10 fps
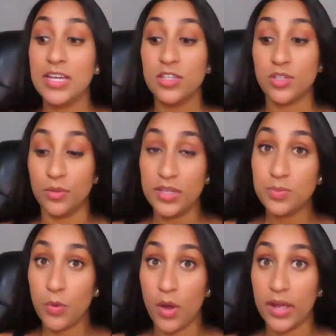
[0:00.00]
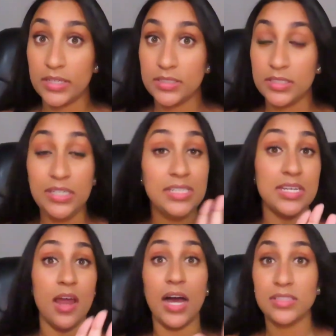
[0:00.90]
So this boy, he
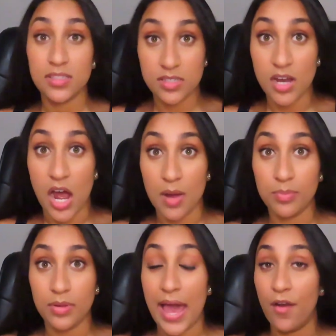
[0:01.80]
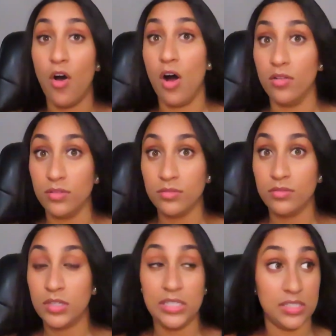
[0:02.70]
did not stop at all.
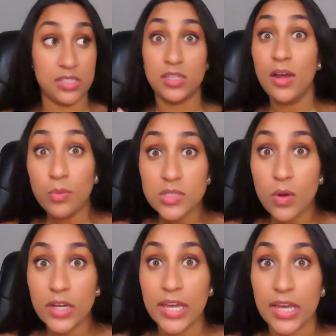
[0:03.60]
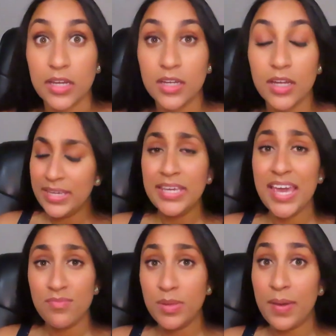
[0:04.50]
He still was walking. He
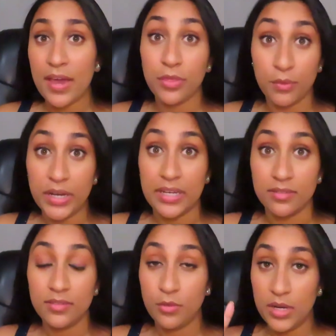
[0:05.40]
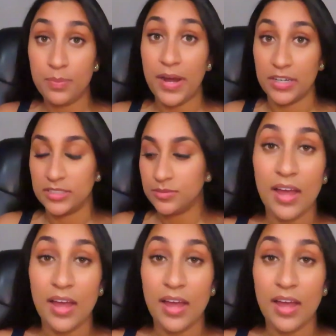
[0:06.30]
gave me back three pairs.